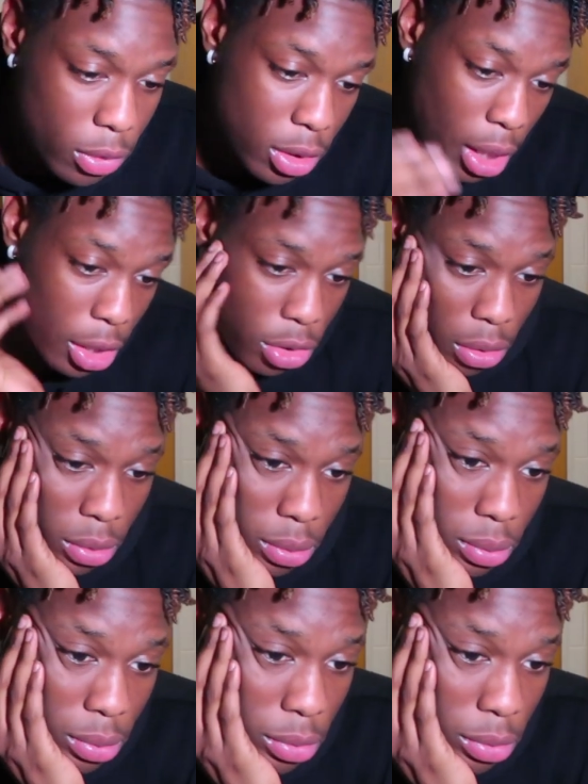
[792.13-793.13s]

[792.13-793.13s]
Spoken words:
Is that true?